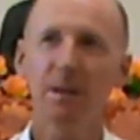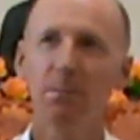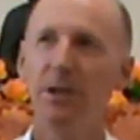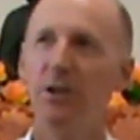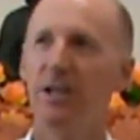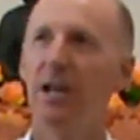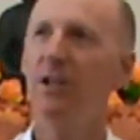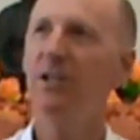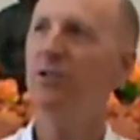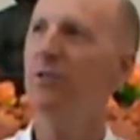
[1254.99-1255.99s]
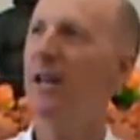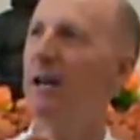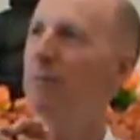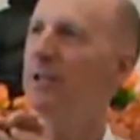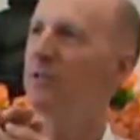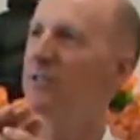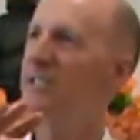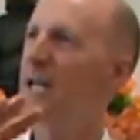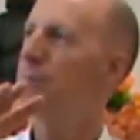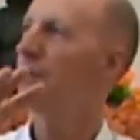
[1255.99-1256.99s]
But you can only do that when you're
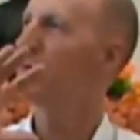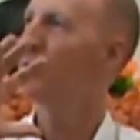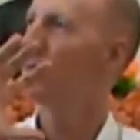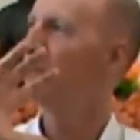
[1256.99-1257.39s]
separate from